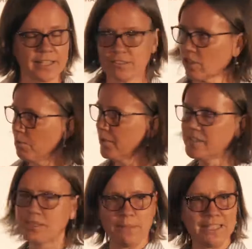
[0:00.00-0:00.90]
and some of the
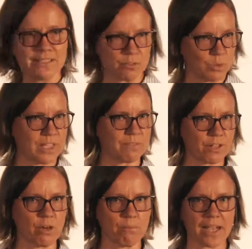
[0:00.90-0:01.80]
species will never
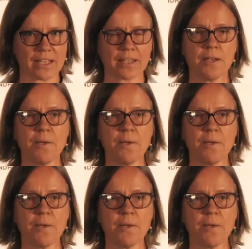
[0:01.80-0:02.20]
come back.